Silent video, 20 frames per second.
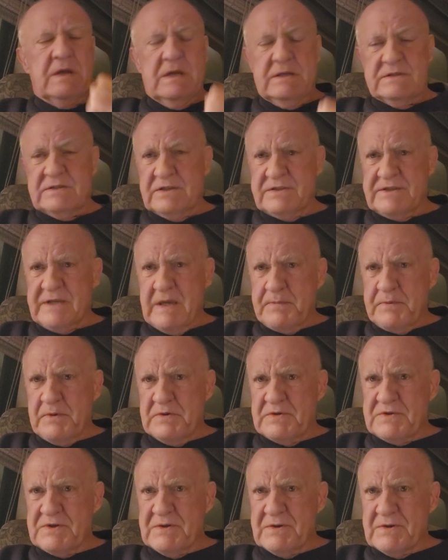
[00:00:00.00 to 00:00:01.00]
It's a
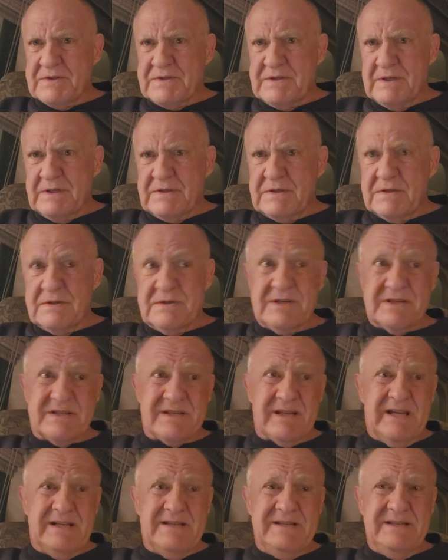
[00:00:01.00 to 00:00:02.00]
separate jurisdiction,
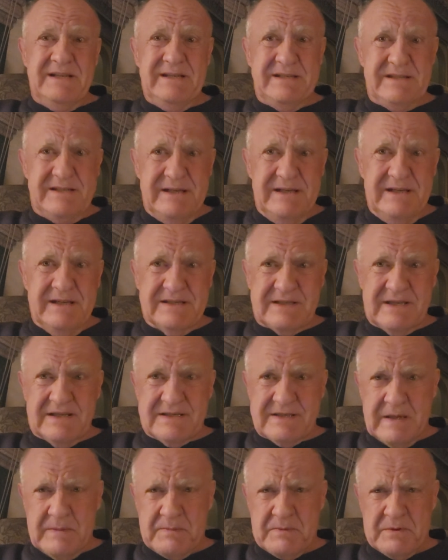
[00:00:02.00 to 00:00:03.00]
just like D.C. is a
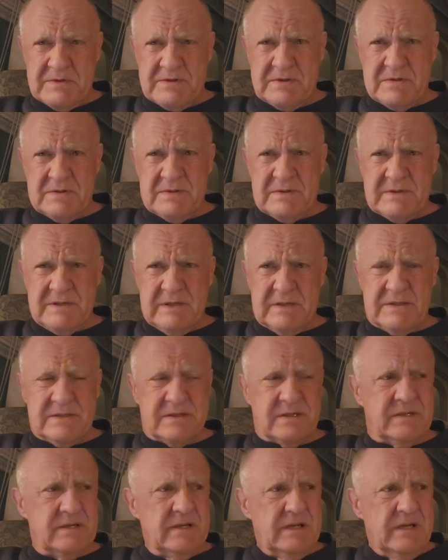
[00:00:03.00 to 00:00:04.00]
separate
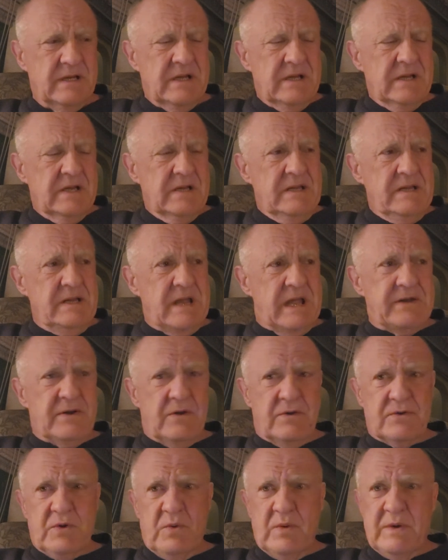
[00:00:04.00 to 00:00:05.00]
jurisdiction. And I
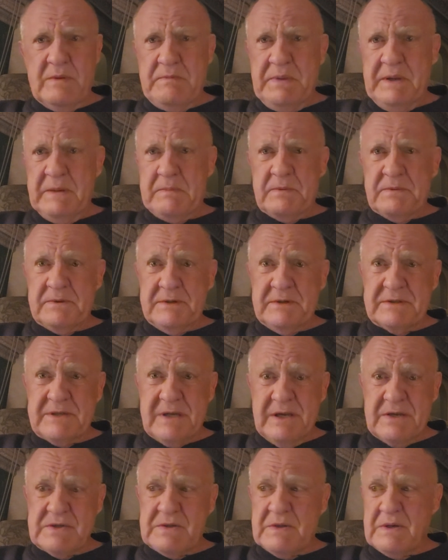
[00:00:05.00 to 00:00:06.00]
don't know when people in this
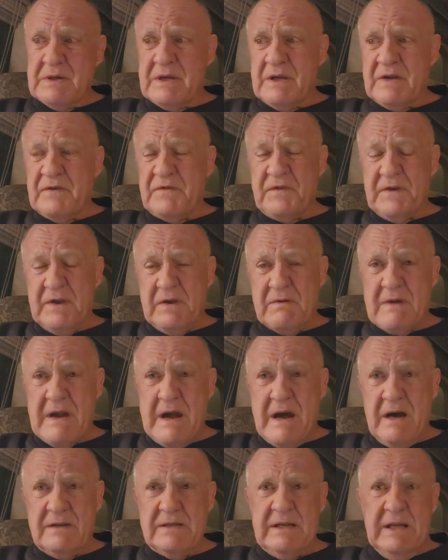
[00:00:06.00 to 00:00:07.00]
country are going to figure
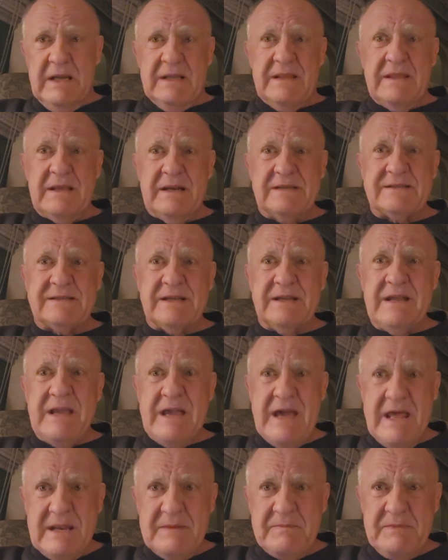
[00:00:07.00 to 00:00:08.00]
out that it's an
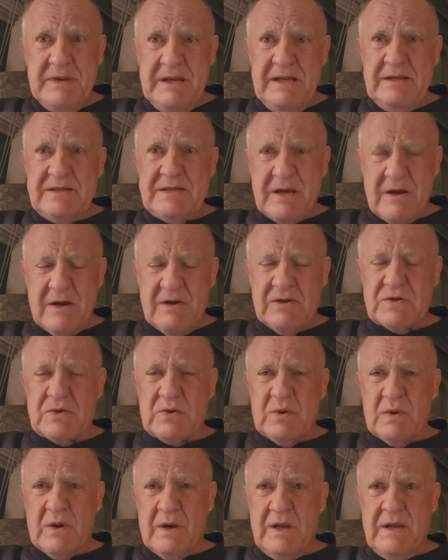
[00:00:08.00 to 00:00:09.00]
enemy
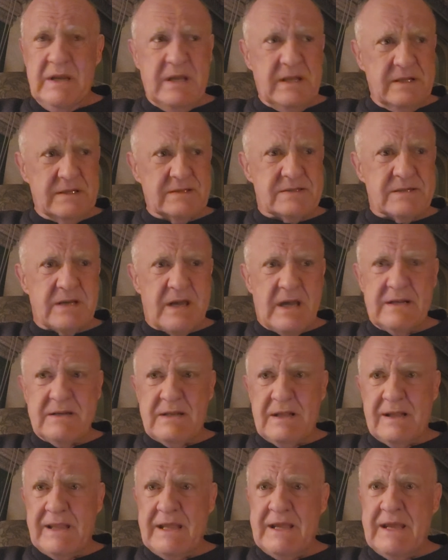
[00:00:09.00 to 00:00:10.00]
territory inside
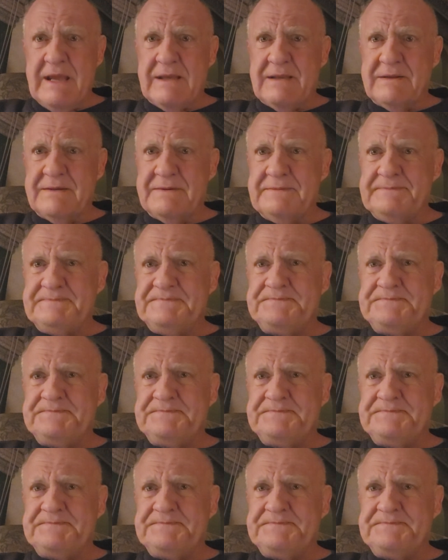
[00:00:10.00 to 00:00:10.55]
the land.